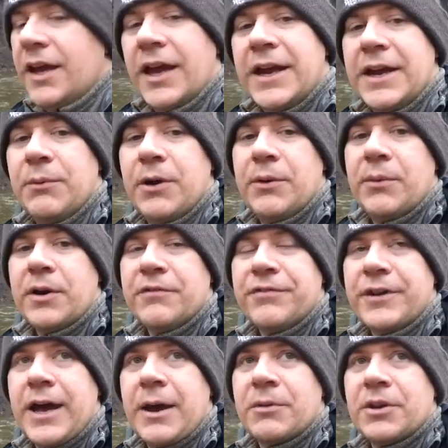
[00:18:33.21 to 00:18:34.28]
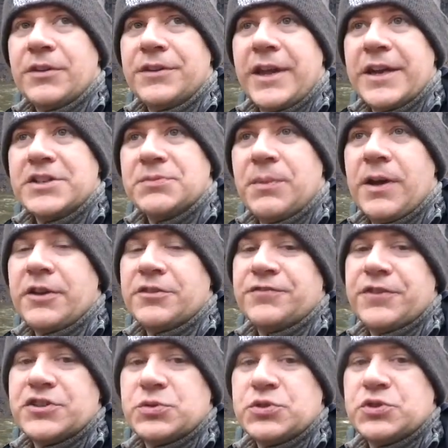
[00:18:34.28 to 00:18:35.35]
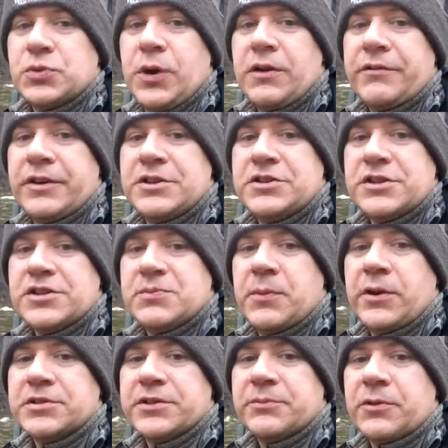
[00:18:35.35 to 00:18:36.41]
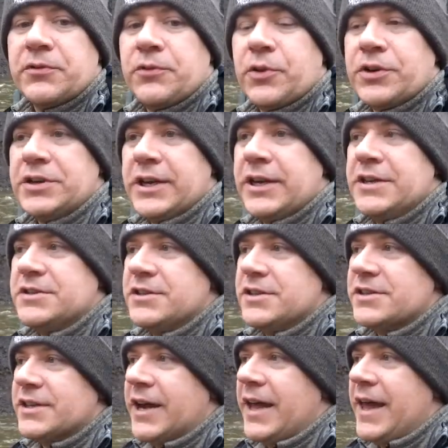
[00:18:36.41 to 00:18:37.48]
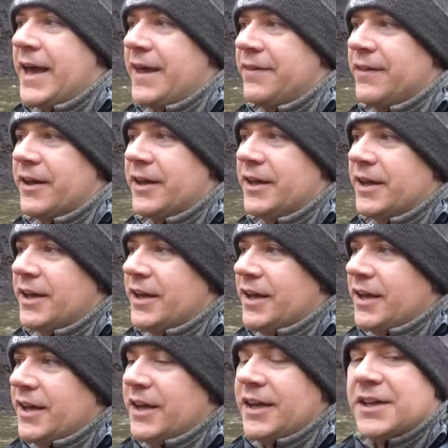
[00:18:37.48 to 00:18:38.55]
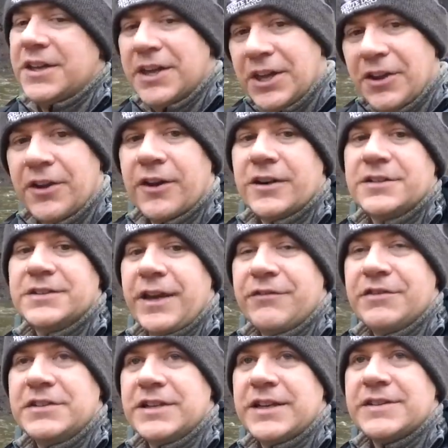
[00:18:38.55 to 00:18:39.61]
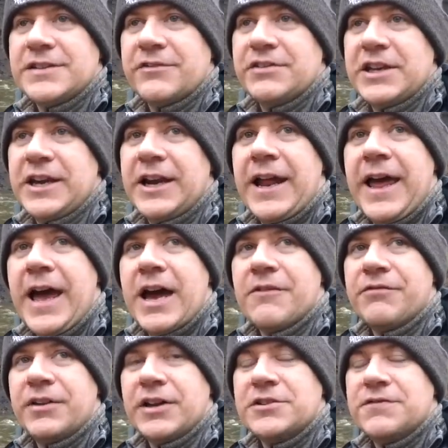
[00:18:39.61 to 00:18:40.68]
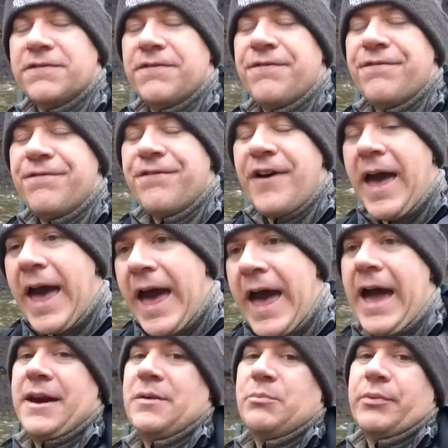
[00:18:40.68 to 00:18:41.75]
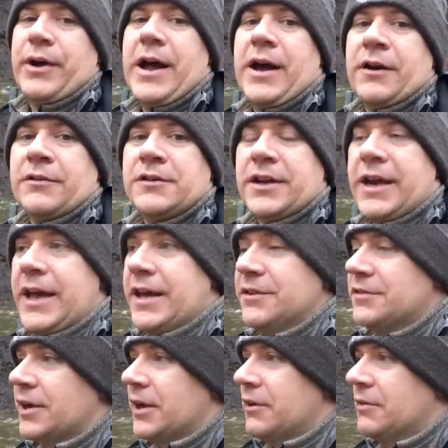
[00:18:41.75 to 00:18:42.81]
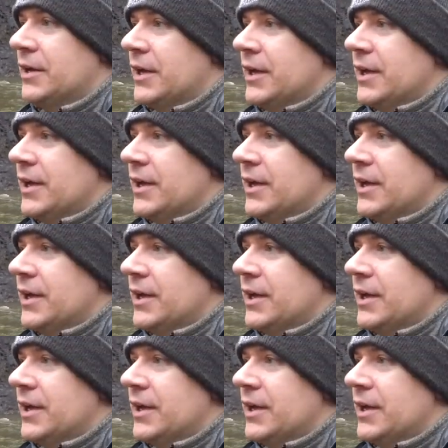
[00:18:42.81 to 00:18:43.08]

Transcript: anyway, what a phenomenal day. Smallest fish was 12 inches. Most of them were 14 inches, and I had the killer 17, 17 and a half inch fat brown today. So